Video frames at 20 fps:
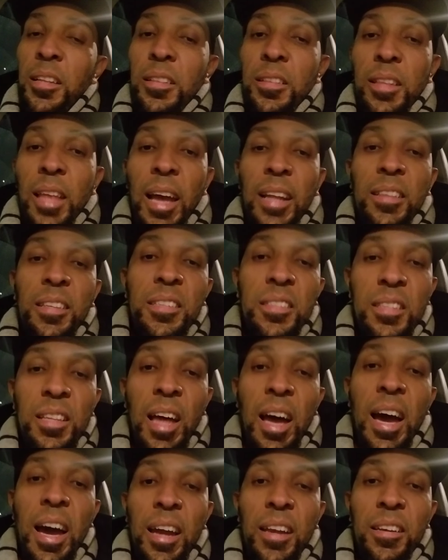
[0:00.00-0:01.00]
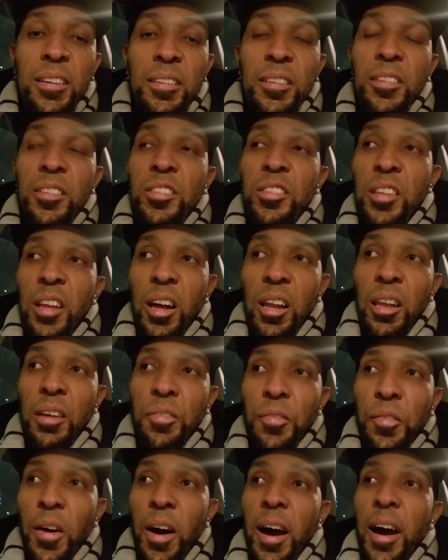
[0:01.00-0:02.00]
That does not
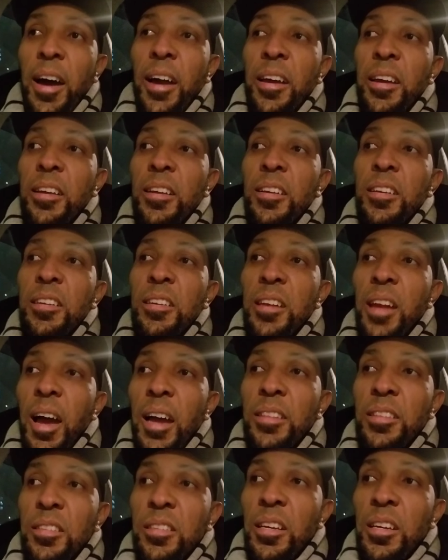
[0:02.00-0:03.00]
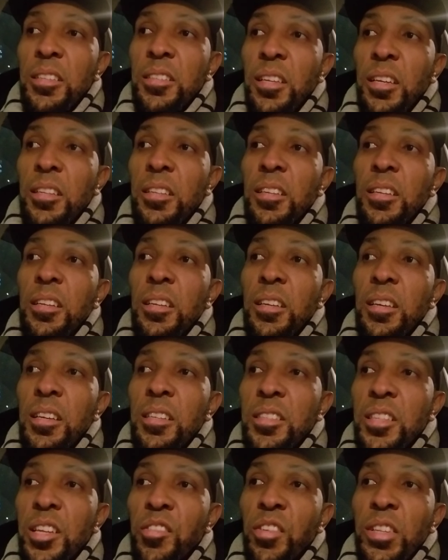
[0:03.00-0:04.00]
nullify, neither does it,
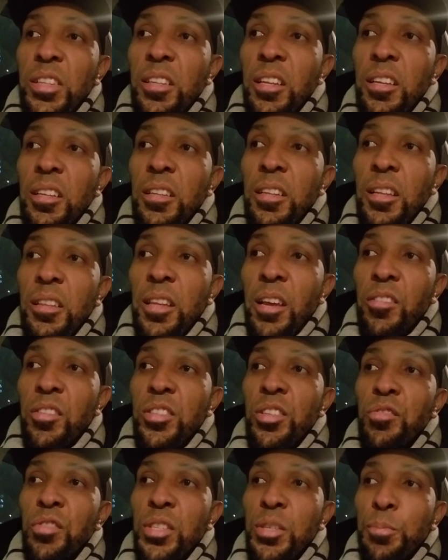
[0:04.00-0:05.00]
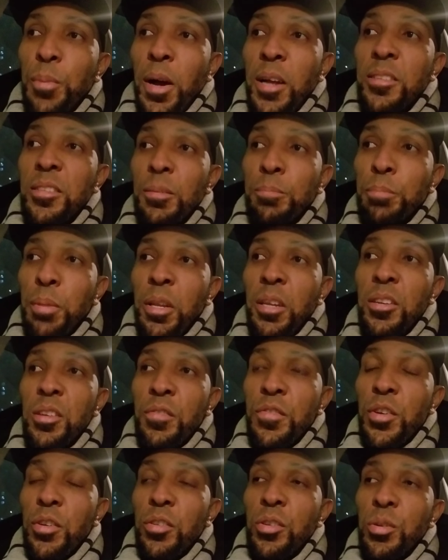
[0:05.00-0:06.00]
there is a responsibility
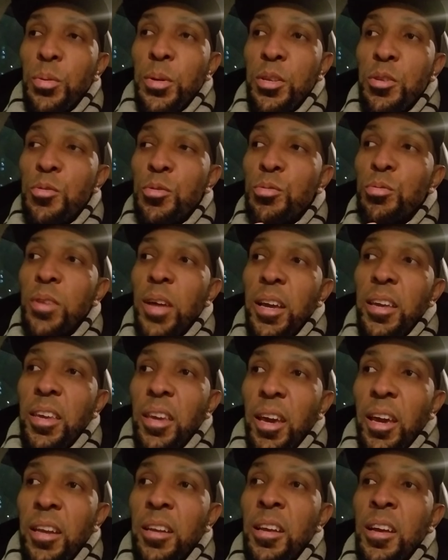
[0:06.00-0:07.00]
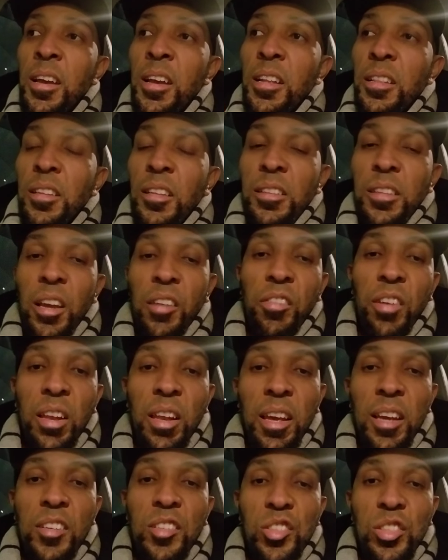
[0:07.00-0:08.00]
of your duty. You do not get the
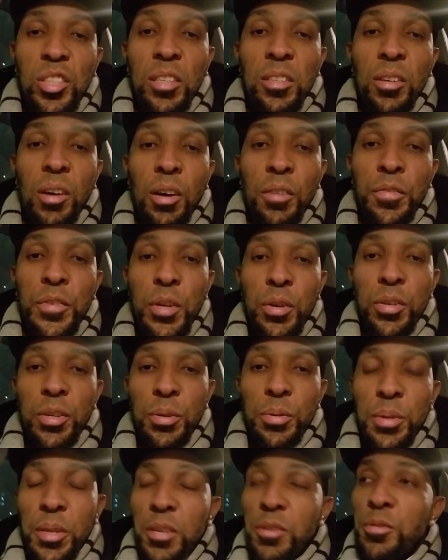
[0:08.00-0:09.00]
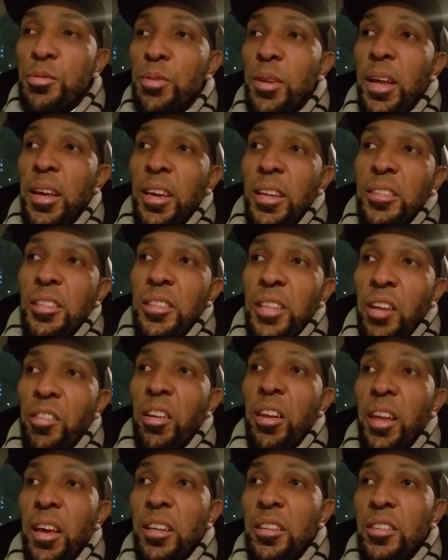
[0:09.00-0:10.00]
dereliction of your duty. You do not get to
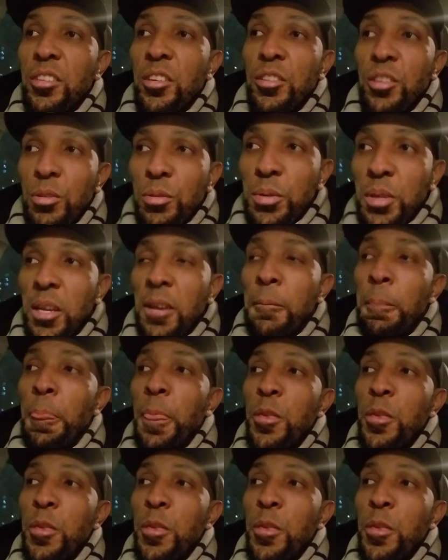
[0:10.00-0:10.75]
derelict your duty.